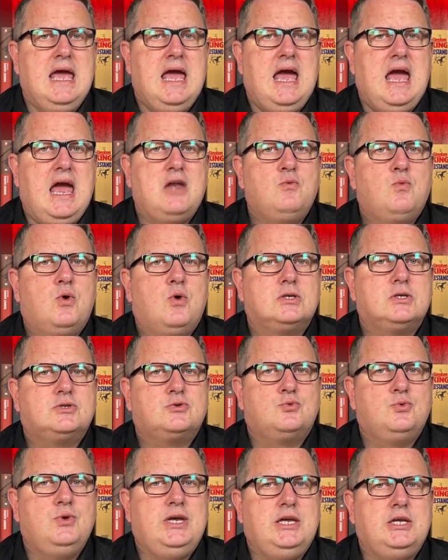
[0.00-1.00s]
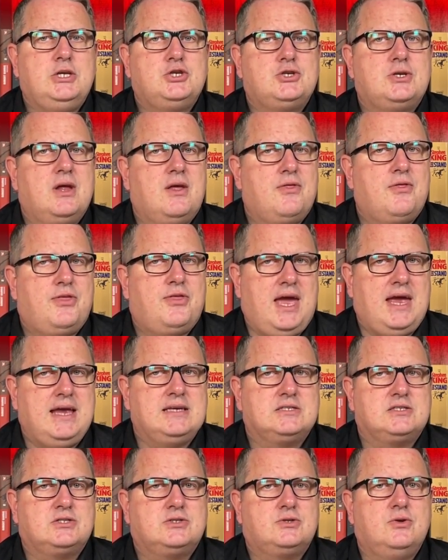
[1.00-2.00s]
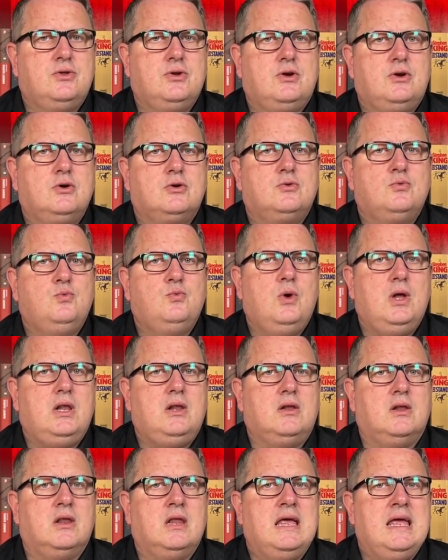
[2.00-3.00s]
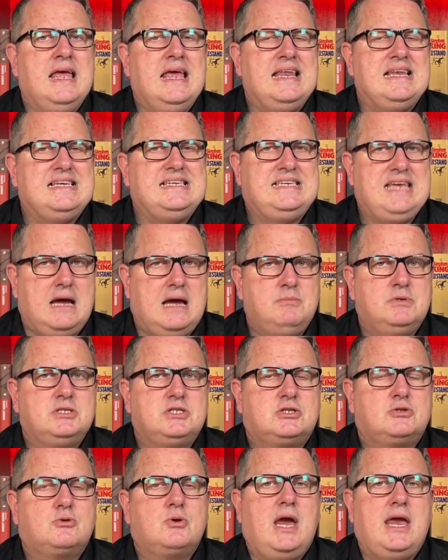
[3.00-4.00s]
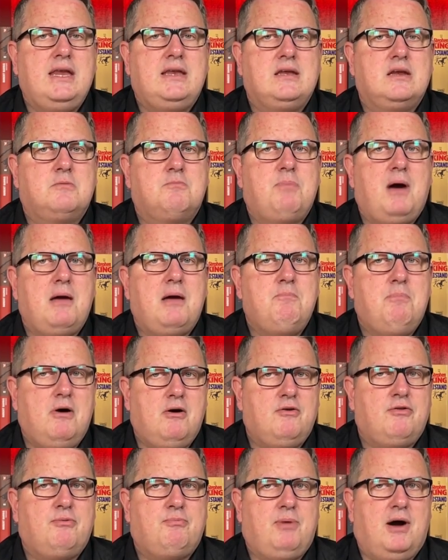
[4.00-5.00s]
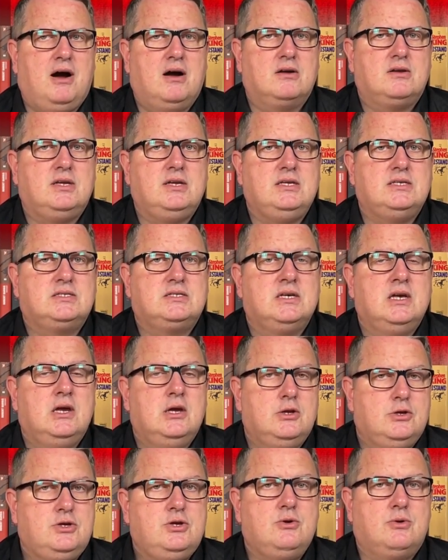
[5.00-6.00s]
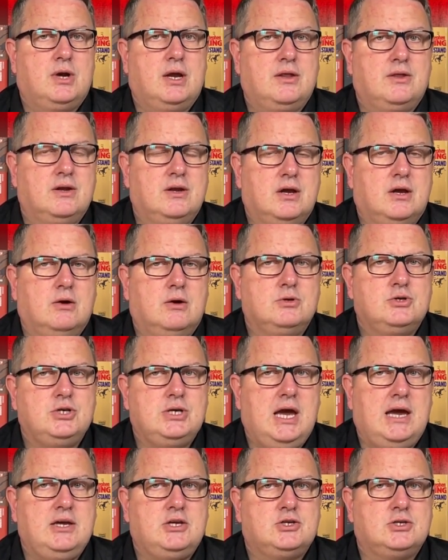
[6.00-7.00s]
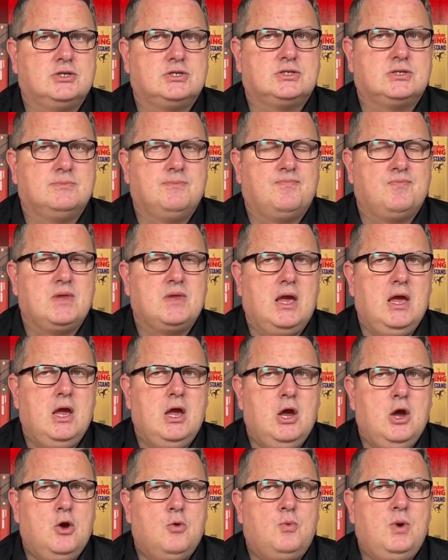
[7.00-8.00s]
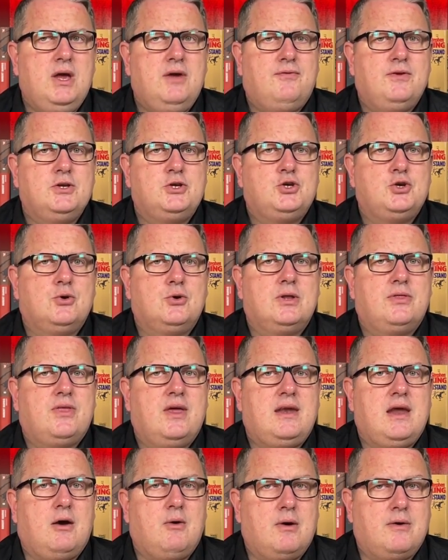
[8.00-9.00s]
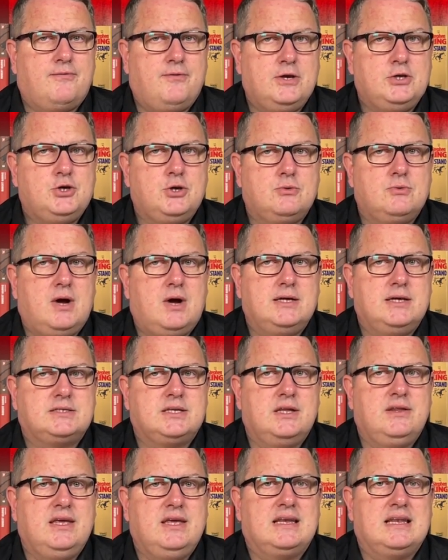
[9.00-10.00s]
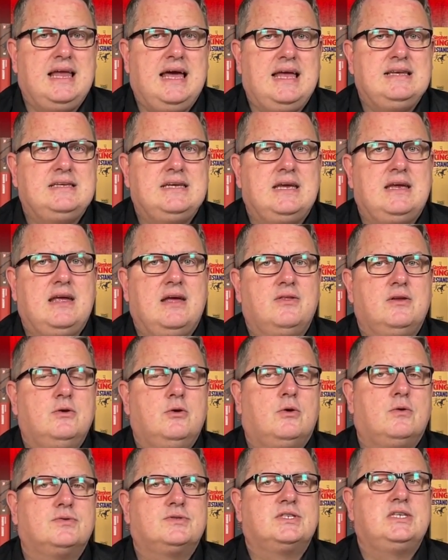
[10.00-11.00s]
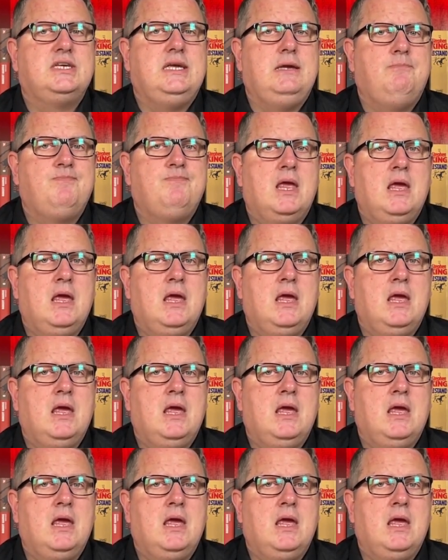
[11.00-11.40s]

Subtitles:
and was reached thanks to the goodwill demonstrated by both parties during the negotiations. We have ensured that our fishing rights in the Atlantic and the North Sea